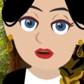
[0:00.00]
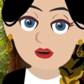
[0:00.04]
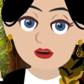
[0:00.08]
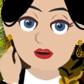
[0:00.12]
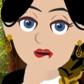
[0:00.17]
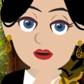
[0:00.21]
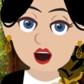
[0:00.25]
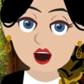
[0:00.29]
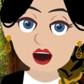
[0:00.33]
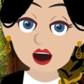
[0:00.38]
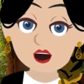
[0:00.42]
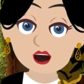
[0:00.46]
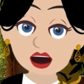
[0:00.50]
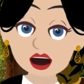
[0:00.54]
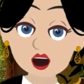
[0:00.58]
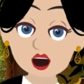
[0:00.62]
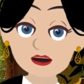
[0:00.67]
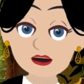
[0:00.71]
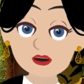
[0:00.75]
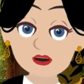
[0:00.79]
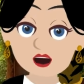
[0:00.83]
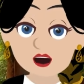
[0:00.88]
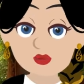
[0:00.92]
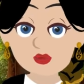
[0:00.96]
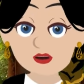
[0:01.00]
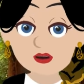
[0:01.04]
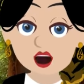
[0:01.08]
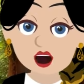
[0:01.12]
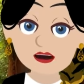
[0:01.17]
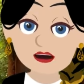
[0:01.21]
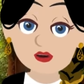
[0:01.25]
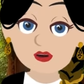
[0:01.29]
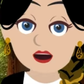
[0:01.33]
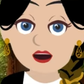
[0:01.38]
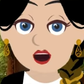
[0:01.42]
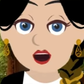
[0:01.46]
and the love that
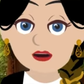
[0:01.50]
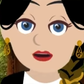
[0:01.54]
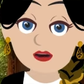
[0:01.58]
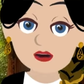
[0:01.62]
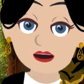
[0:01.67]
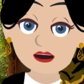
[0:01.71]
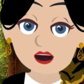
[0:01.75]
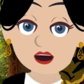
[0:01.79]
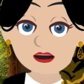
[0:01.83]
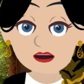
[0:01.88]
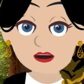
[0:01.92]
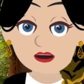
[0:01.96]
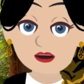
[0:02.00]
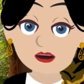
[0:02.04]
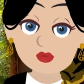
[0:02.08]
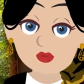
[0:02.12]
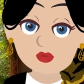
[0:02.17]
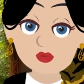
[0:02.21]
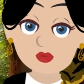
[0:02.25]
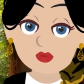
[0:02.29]
Source has for me.